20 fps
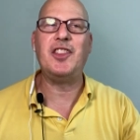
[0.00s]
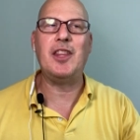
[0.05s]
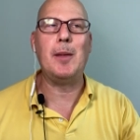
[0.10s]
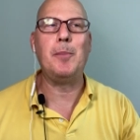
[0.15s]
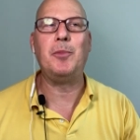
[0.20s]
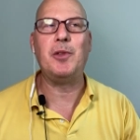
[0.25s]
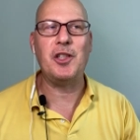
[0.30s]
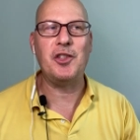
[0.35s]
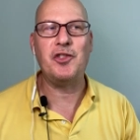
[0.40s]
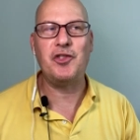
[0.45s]
them
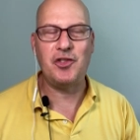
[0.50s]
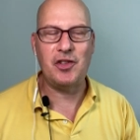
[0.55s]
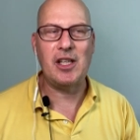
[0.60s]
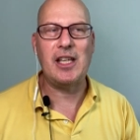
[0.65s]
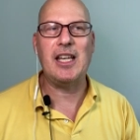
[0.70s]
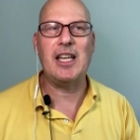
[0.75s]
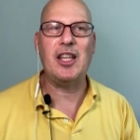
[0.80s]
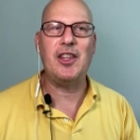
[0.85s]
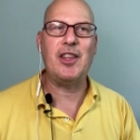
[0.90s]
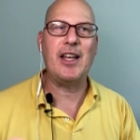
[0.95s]
to
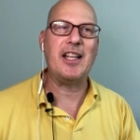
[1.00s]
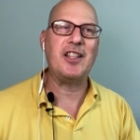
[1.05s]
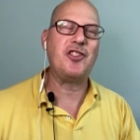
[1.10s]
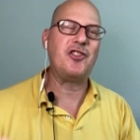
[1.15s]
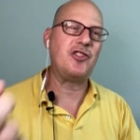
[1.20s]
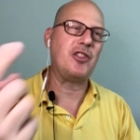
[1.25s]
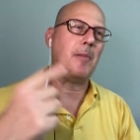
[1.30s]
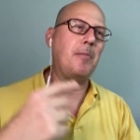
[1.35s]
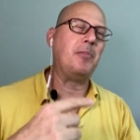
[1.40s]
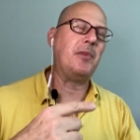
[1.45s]
see that's
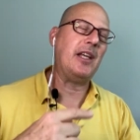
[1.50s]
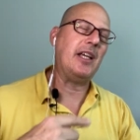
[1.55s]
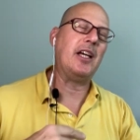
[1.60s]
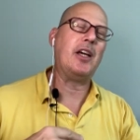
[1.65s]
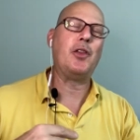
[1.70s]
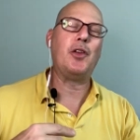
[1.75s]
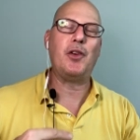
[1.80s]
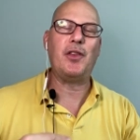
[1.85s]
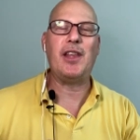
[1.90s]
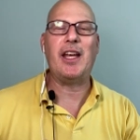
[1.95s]
something
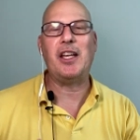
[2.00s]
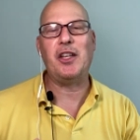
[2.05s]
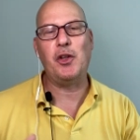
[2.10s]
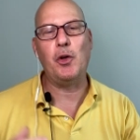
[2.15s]
other than